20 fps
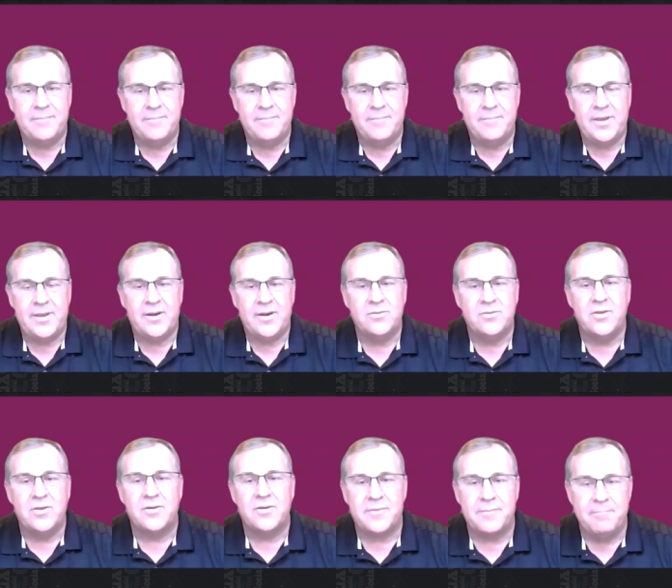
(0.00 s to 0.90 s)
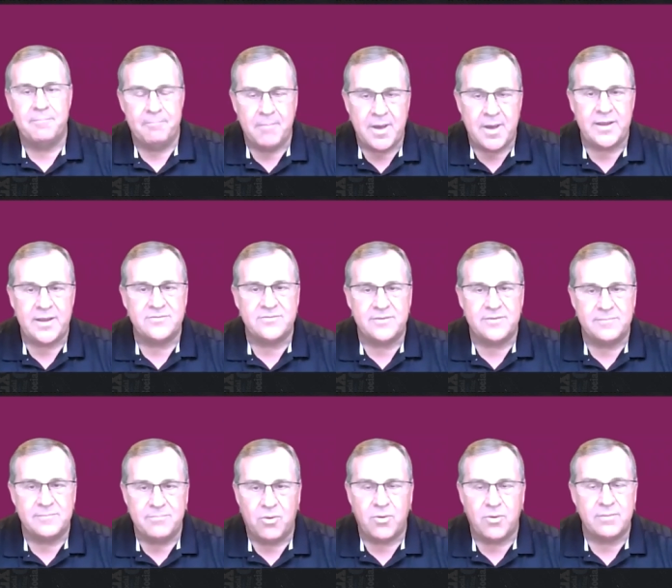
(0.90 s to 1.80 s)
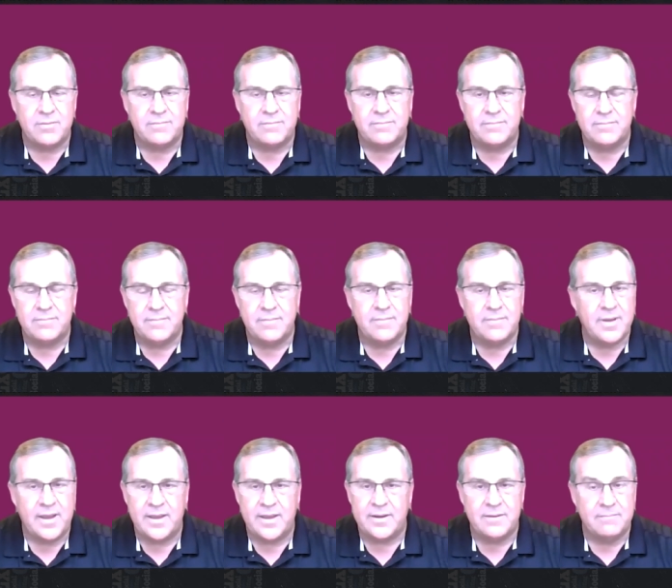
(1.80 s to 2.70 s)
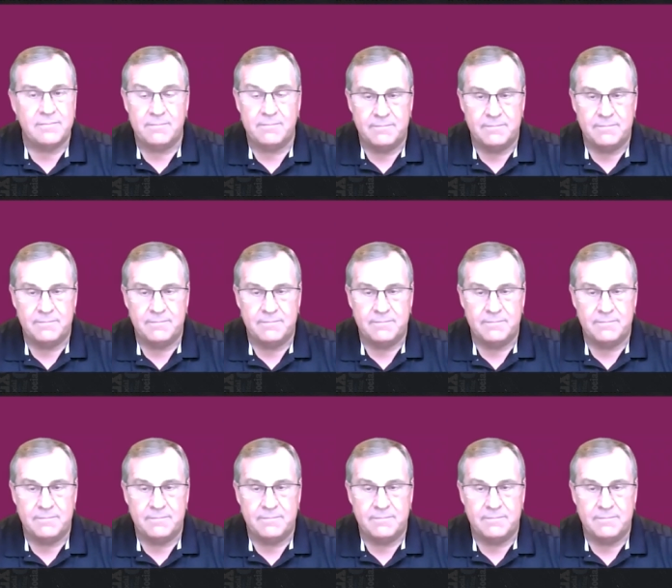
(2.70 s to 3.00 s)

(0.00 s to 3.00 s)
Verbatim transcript: and I'm, you know, look, money is important, and